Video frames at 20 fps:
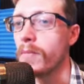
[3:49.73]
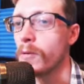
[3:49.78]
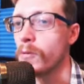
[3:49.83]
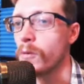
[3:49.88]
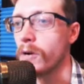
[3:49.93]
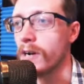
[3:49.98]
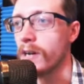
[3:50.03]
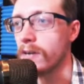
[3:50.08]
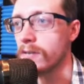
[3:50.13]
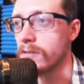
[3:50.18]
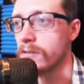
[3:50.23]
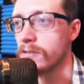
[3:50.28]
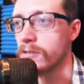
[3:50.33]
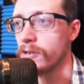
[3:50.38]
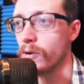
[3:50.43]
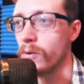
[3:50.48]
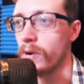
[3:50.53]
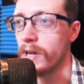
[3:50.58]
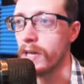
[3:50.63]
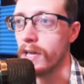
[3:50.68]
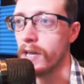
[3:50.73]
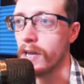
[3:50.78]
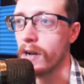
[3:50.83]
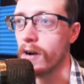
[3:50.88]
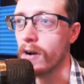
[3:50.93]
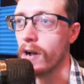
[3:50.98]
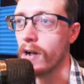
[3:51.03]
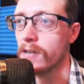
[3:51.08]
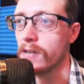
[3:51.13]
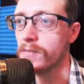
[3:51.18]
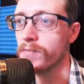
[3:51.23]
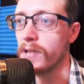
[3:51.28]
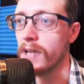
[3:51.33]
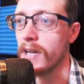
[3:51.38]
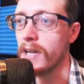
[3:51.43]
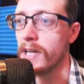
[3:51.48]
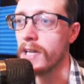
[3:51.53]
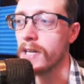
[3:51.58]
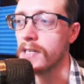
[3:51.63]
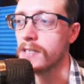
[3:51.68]
what I was doing here. I was
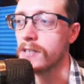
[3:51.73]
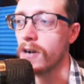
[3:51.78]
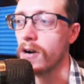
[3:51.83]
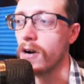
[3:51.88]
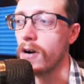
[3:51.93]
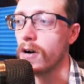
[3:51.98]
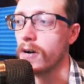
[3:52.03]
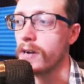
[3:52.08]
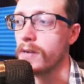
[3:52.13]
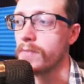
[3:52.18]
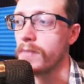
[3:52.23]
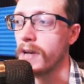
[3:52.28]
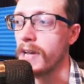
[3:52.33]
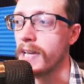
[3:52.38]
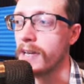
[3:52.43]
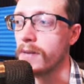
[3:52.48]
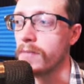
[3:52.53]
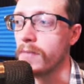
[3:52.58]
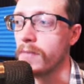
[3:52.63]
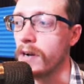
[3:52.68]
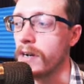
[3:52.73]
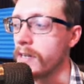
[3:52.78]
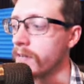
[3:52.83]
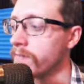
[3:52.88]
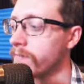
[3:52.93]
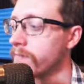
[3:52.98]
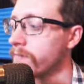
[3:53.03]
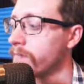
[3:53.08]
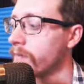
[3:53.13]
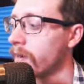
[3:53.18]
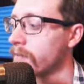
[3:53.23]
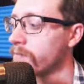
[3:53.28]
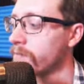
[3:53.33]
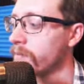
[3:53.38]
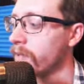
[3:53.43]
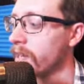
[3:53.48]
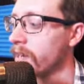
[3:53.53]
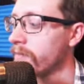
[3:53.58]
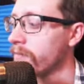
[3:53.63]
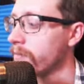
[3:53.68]
playing guitar and making money. I was
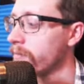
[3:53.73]
playing for